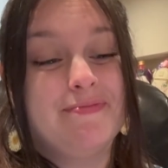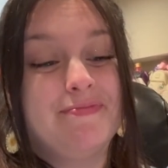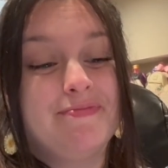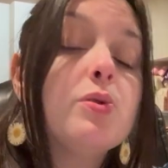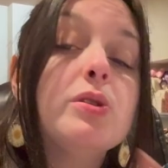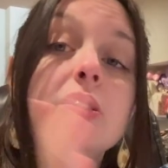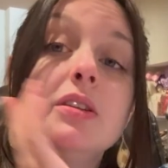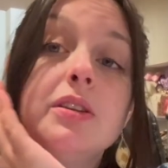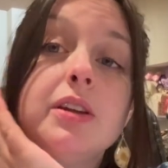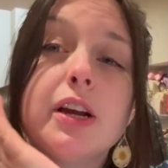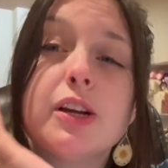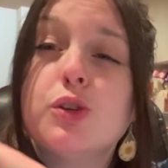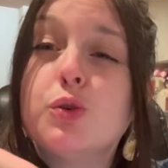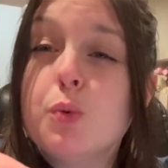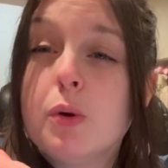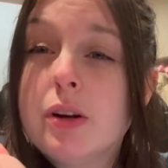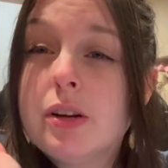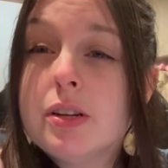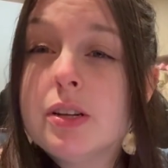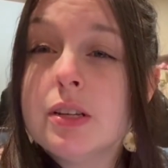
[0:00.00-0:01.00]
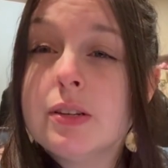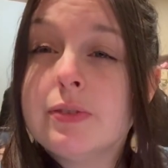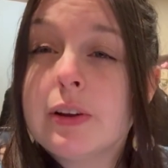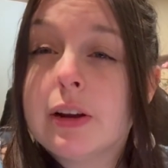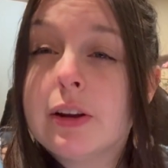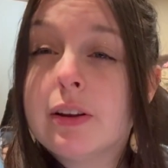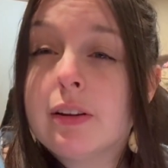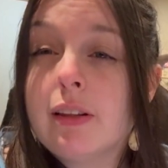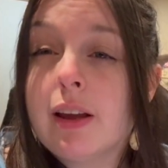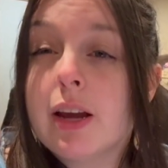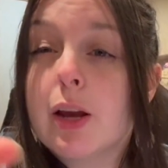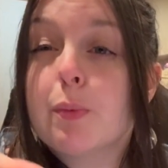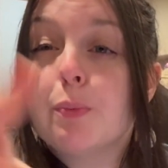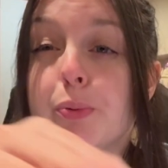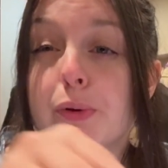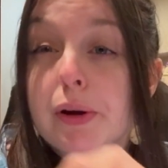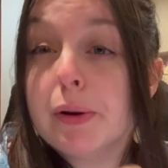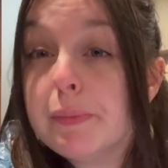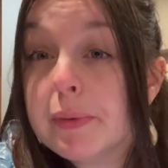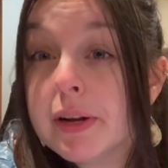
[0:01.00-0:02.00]
This next one is very like
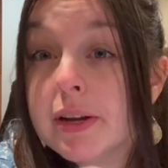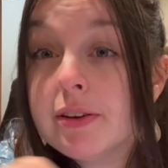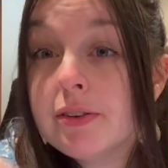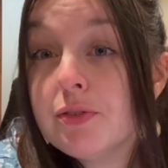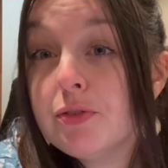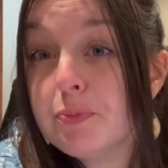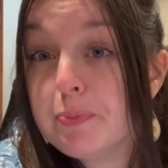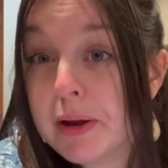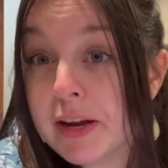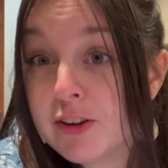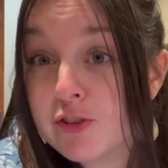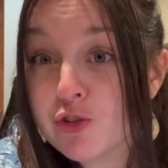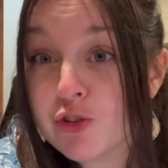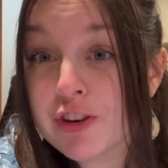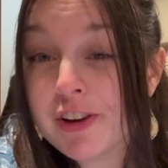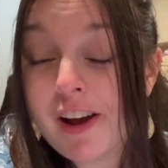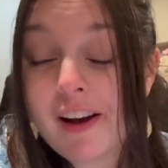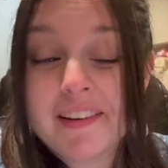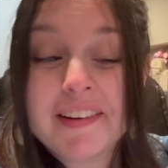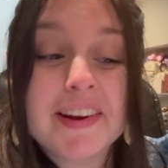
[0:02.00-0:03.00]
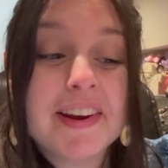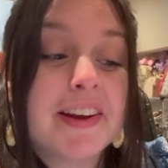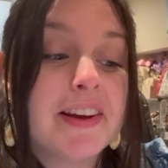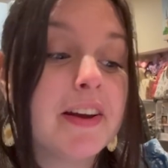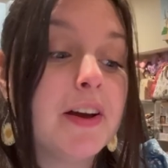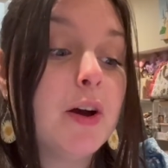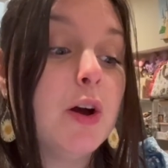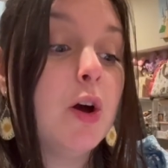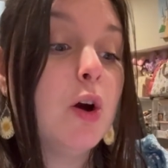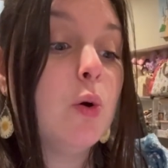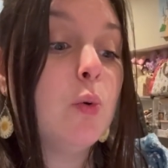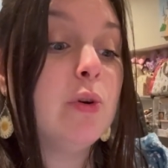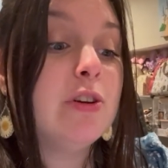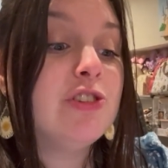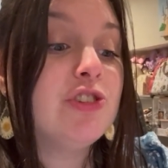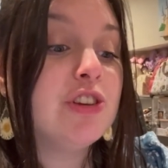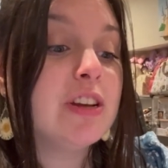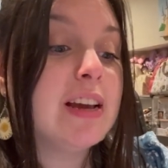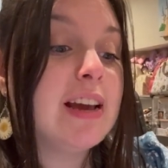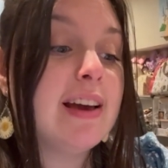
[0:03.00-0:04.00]
primitive patriotic, which
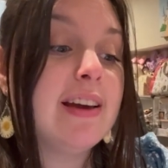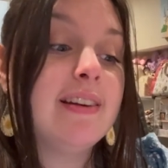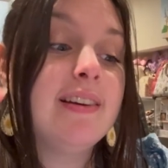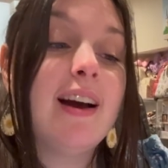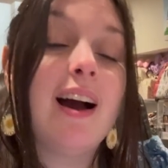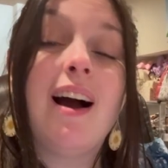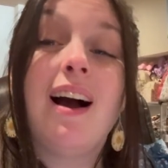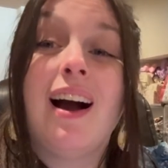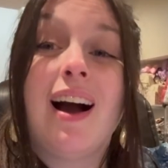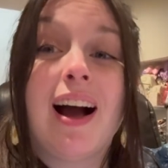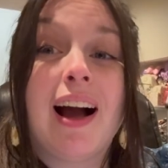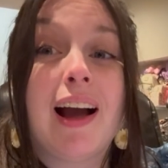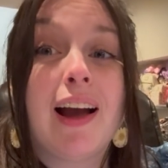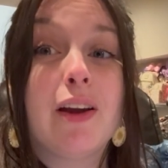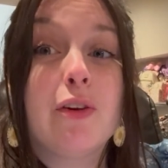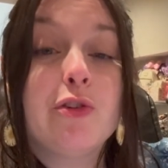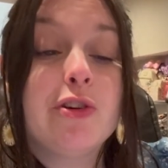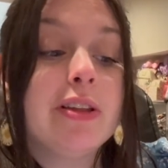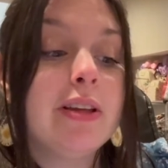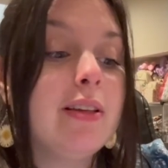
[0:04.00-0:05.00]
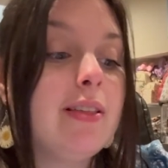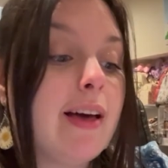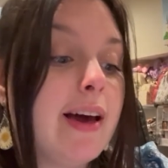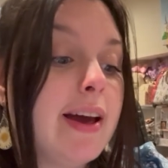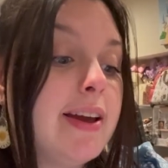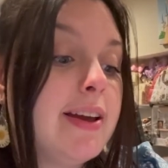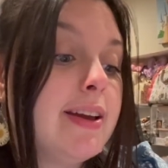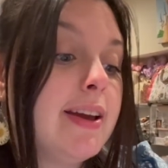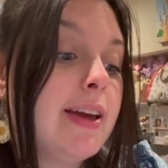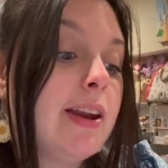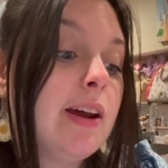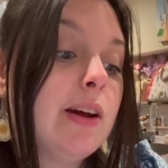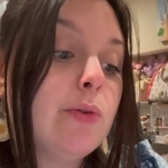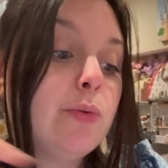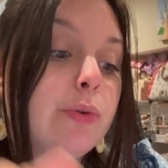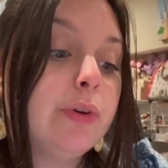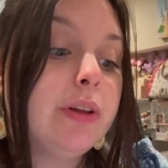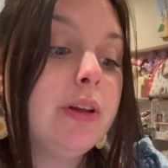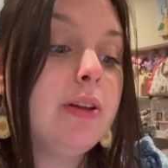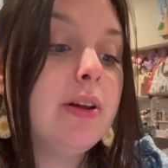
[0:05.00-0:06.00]
again, I really like. And I
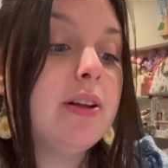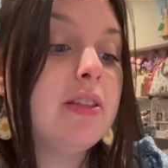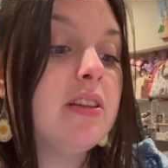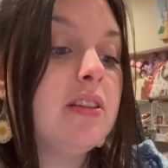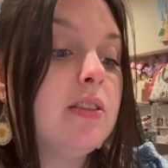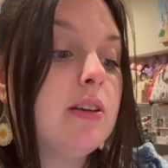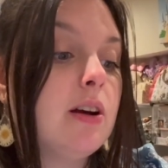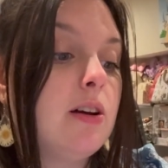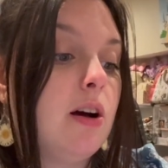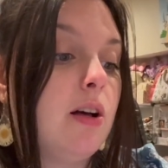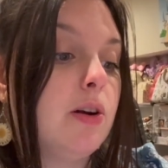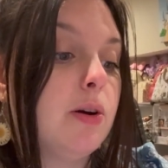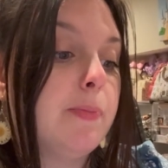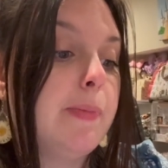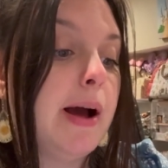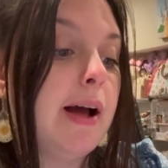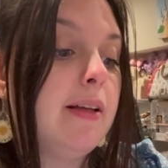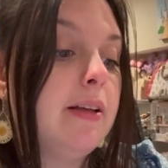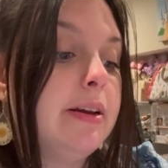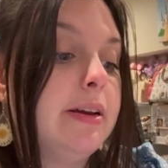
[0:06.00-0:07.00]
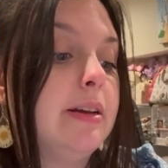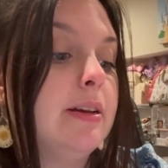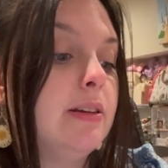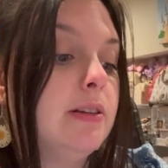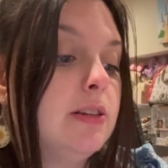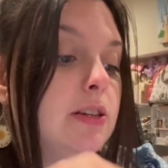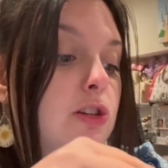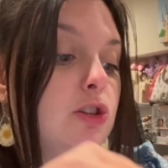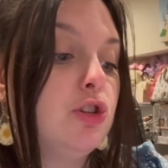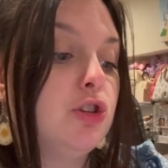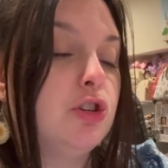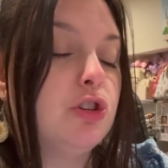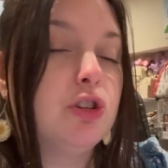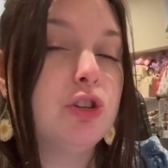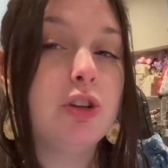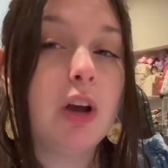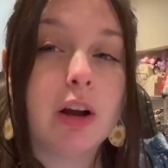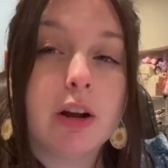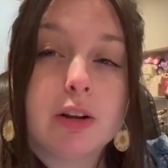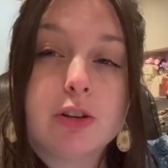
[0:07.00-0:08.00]
really like that the color palette isn't
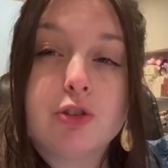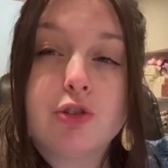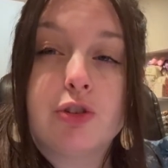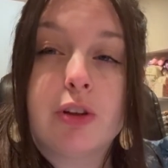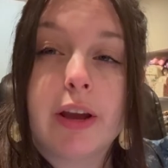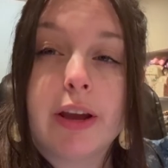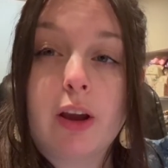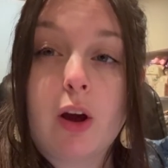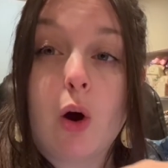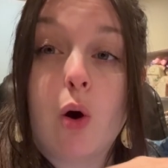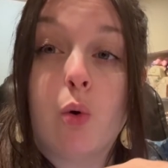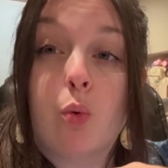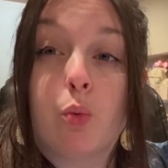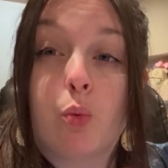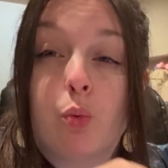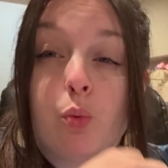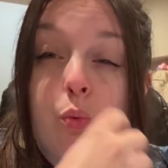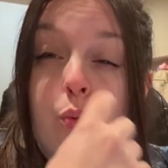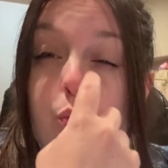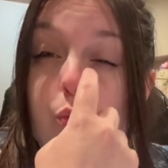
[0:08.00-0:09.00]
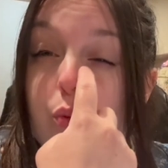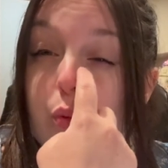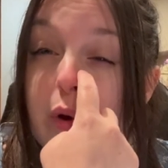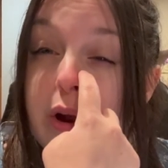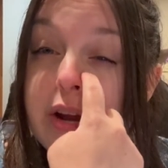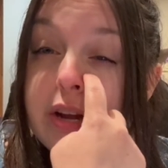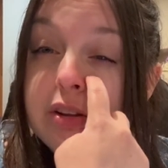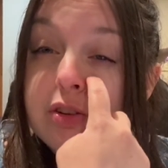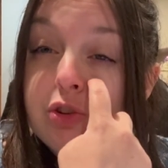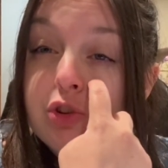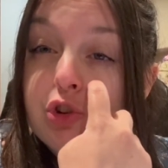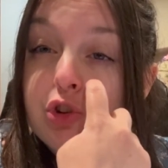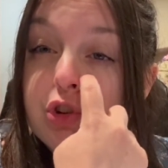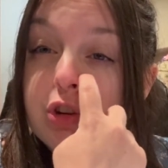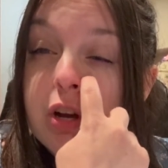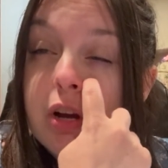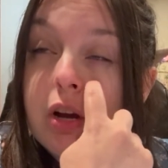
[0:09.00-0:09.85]
such like a rich